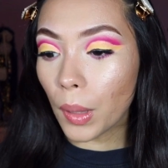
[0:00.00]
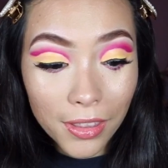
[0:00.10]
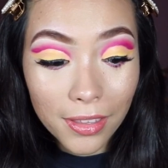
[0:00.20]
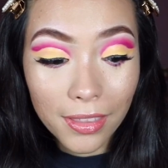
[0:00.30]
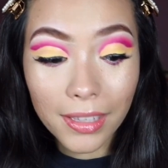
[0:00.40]

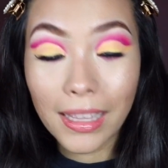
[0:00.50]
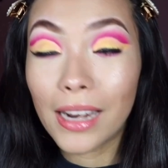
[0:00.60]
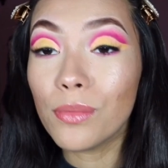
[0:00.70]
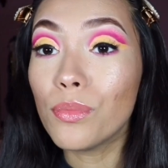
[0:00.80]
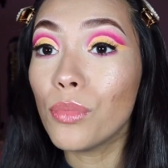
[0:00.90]
the thing that
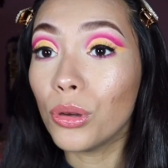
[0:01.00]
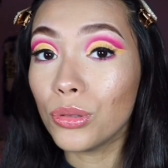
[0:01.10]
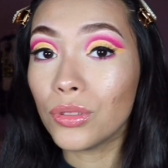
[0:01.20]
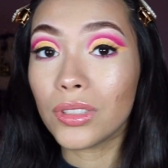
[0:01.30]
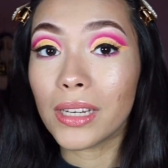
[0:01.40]
I'm
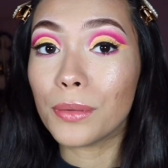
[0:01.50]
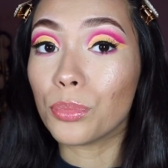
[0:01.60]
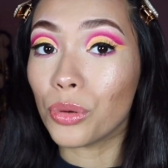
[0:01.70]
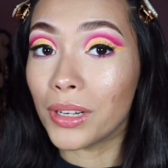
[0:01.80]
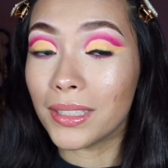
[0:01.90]
most
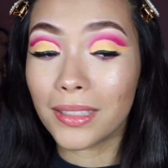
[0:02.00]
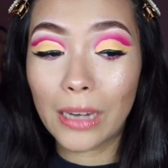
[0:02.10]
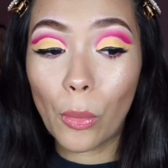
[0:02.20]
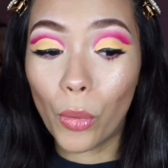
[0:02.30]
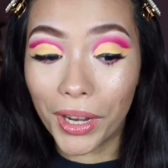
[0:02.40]

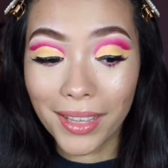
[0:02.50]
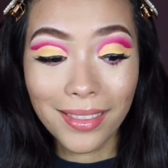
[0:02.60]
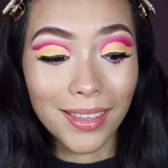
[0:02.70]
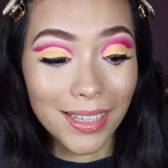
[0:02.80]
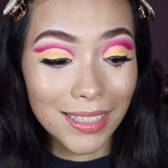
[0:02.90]
impressed
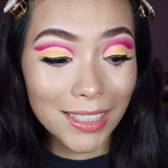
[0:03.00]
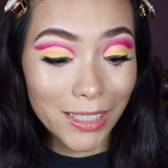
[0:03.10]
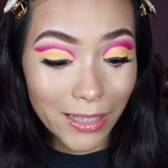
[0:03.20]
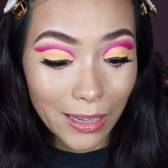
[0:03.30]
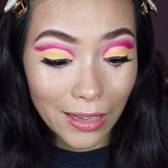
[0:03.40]
with is,